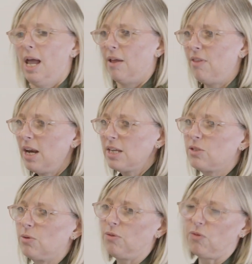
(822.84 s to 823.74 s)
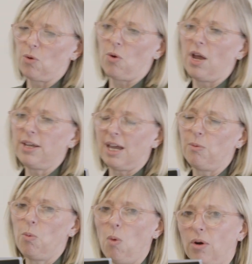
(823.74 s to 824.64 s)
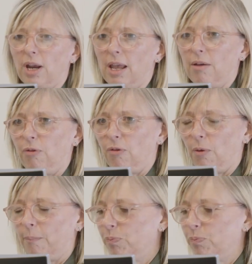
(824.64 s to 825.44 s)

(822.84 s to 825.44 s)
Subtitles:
and then I sort of thought, okay, well, what if